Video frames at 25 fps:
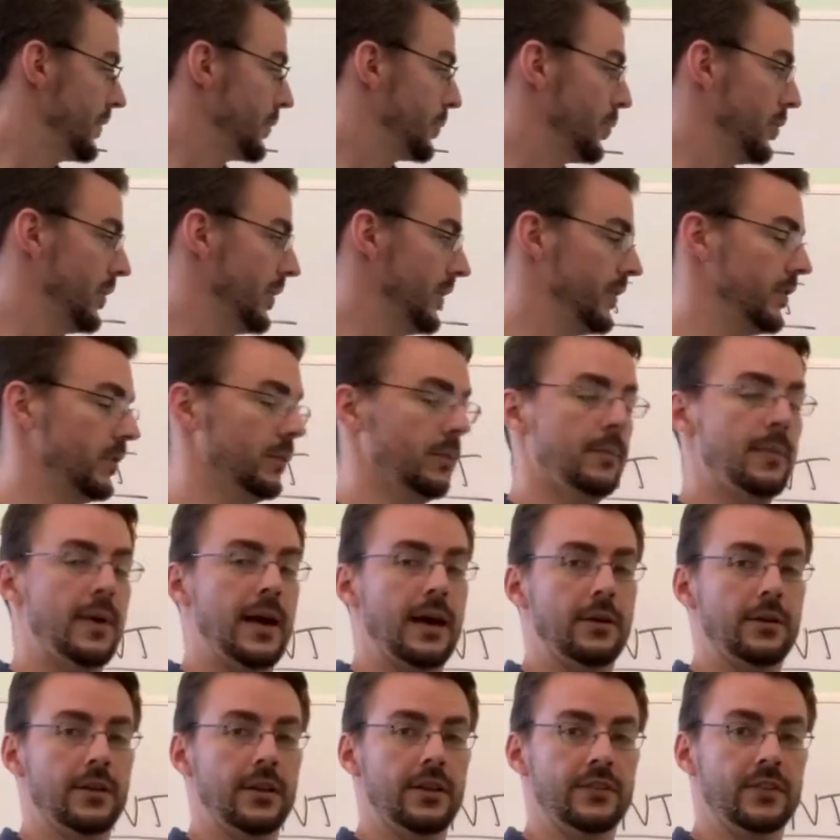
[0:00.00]
principal
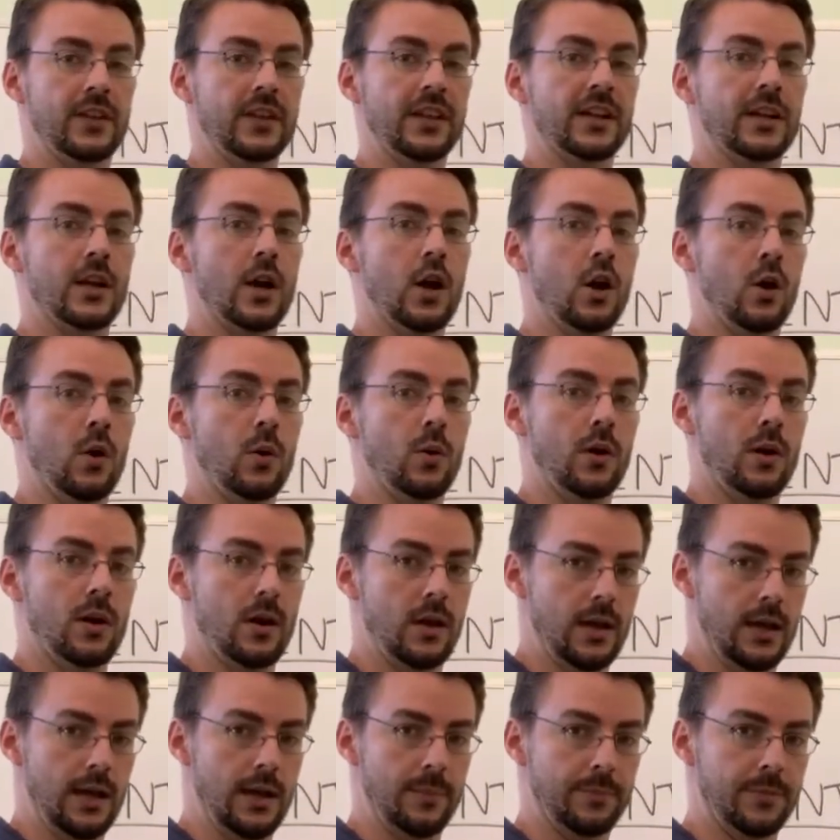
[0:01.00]
amount is going to go
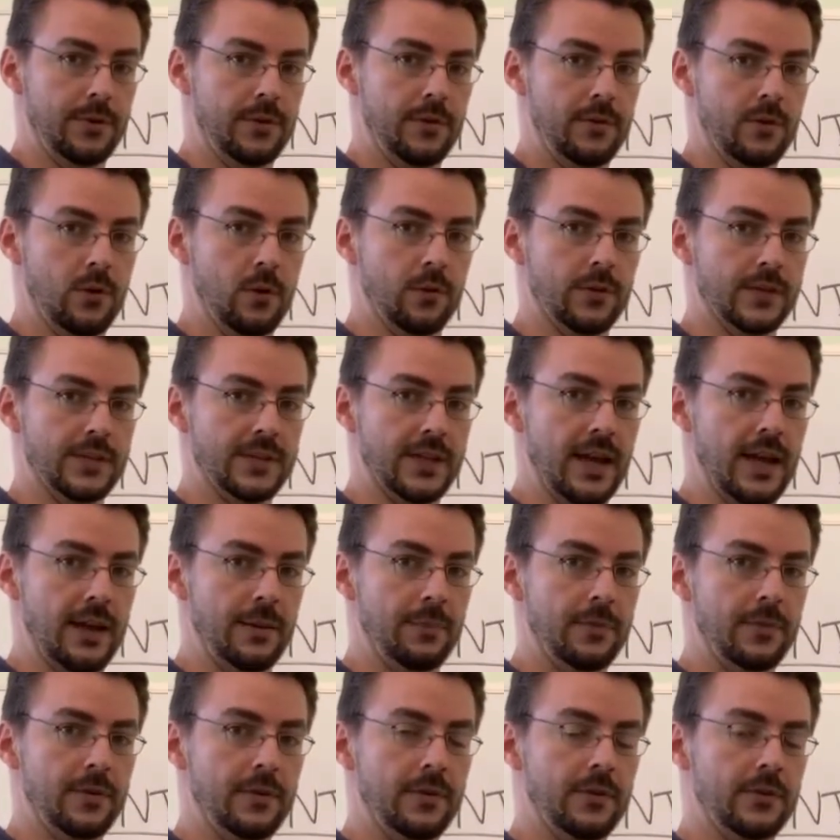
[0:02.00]
up over
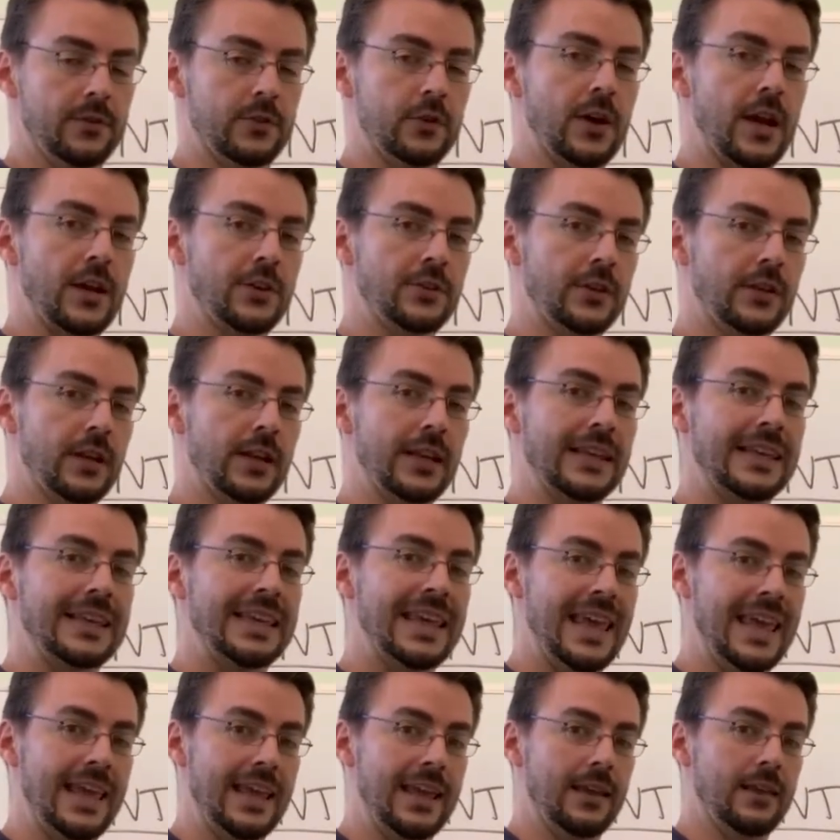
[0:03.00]
time. So you're actually going to
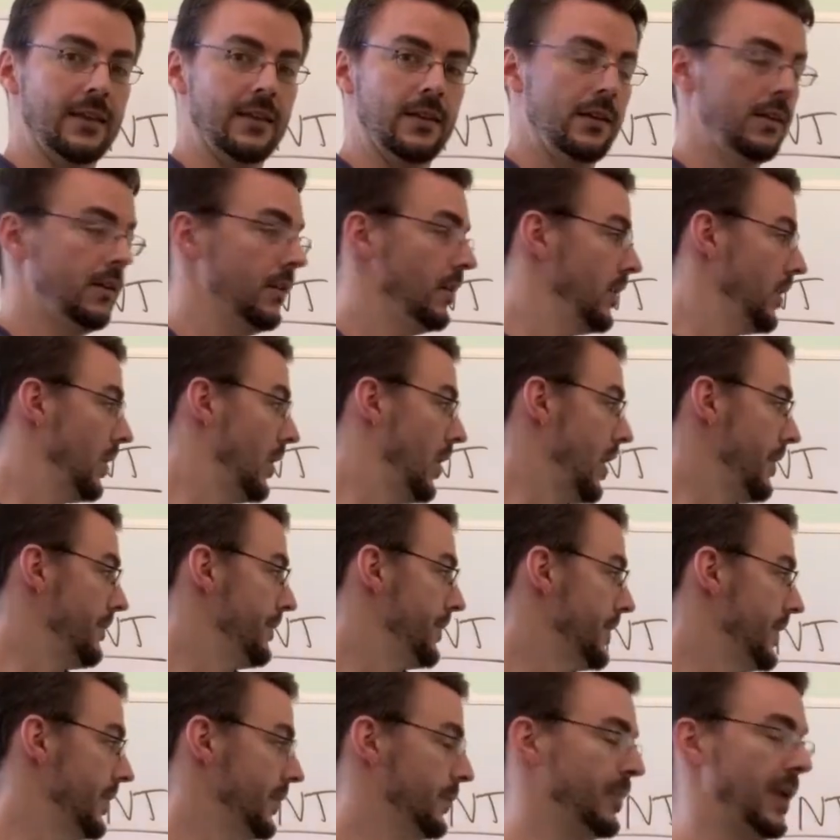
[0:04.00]
gain off
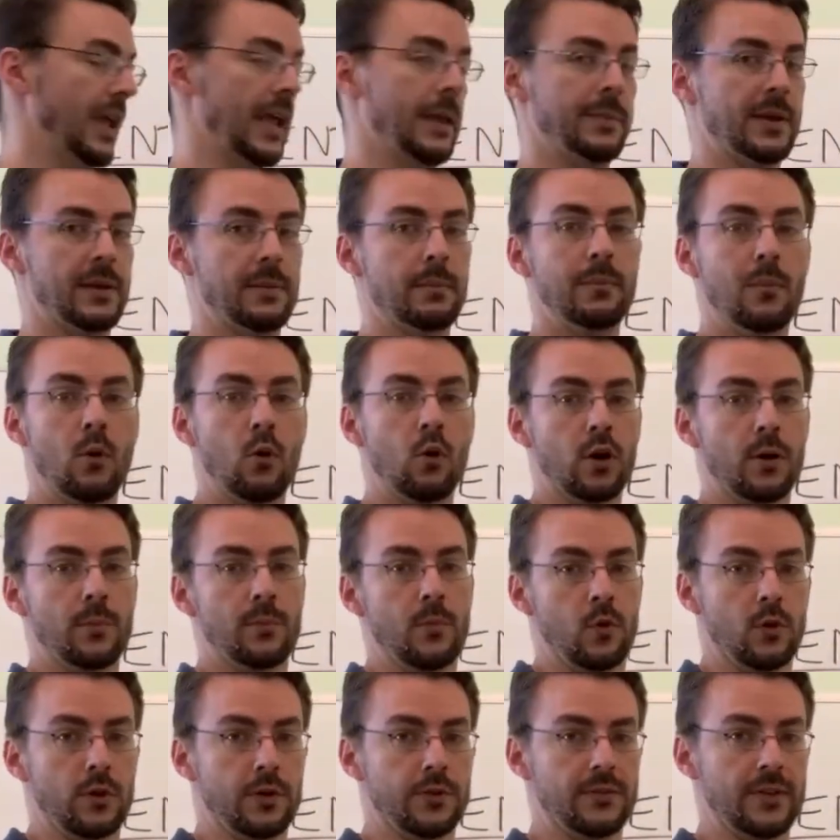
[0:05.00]
of this payment more and
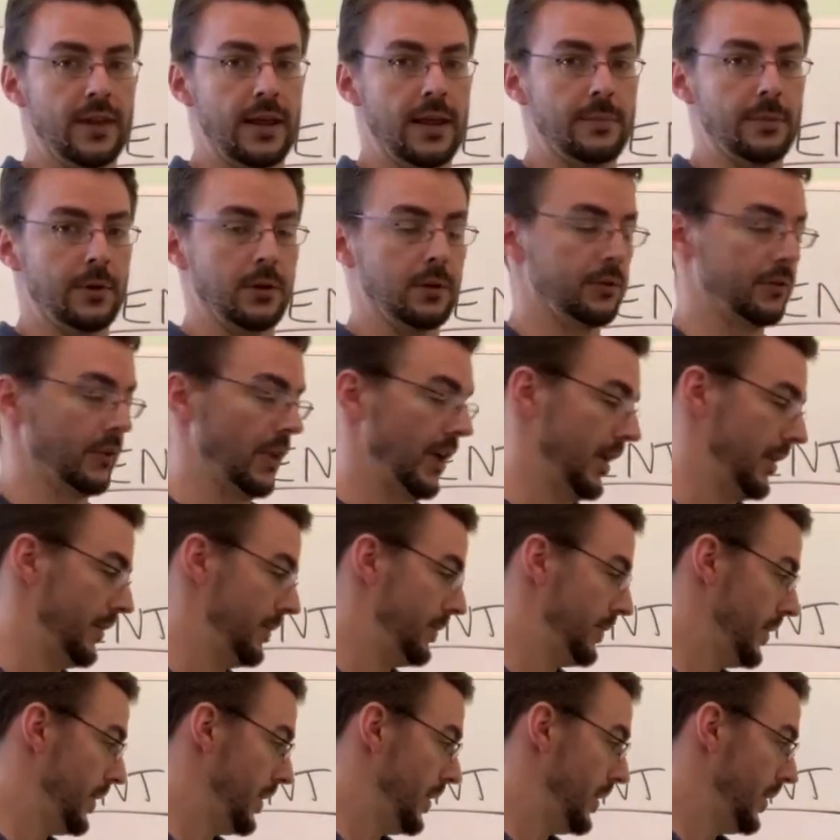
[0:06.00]
more as time goes on.